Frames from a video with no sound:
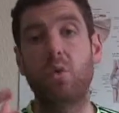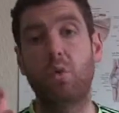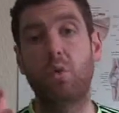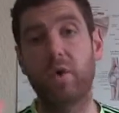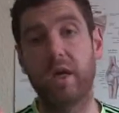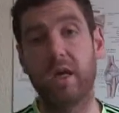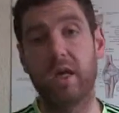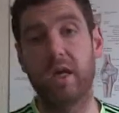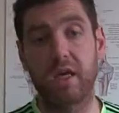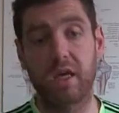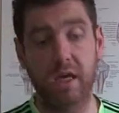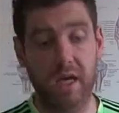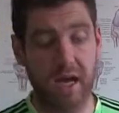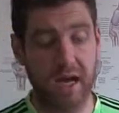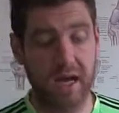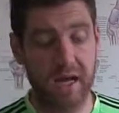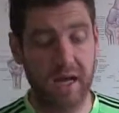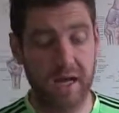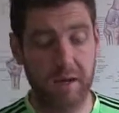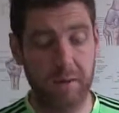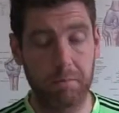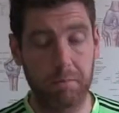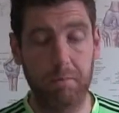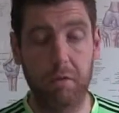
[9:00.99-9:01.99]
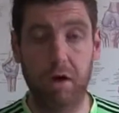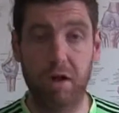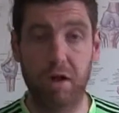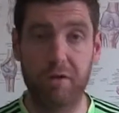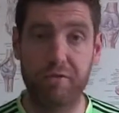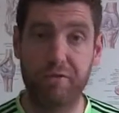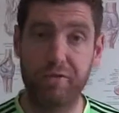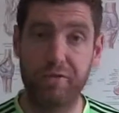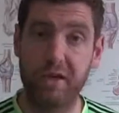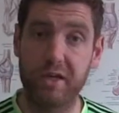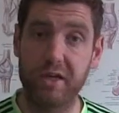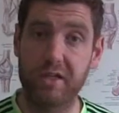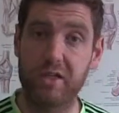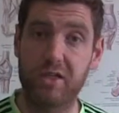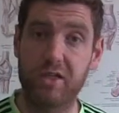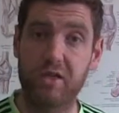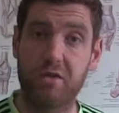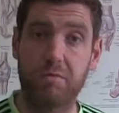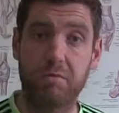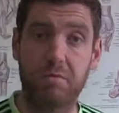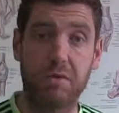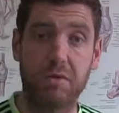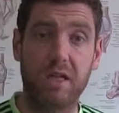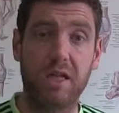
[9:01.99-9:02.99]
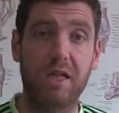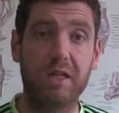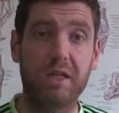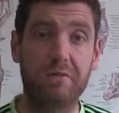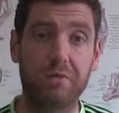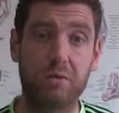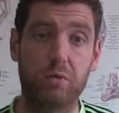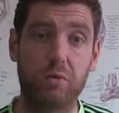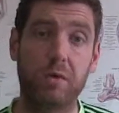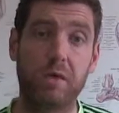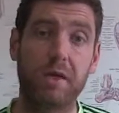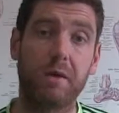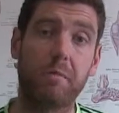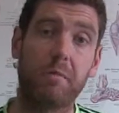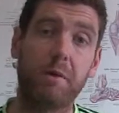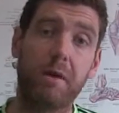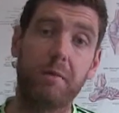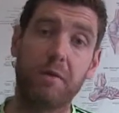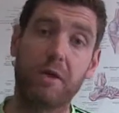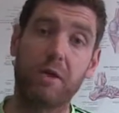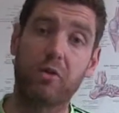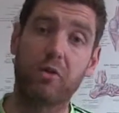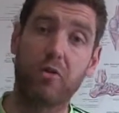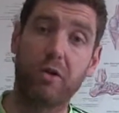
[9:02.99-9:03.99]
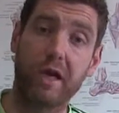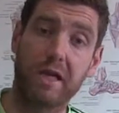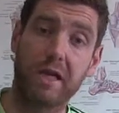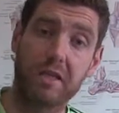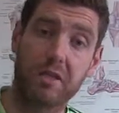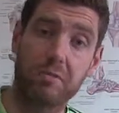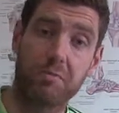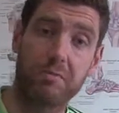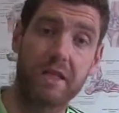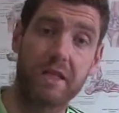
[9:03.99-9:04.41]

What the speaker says: We modify some lifts, we maybe correct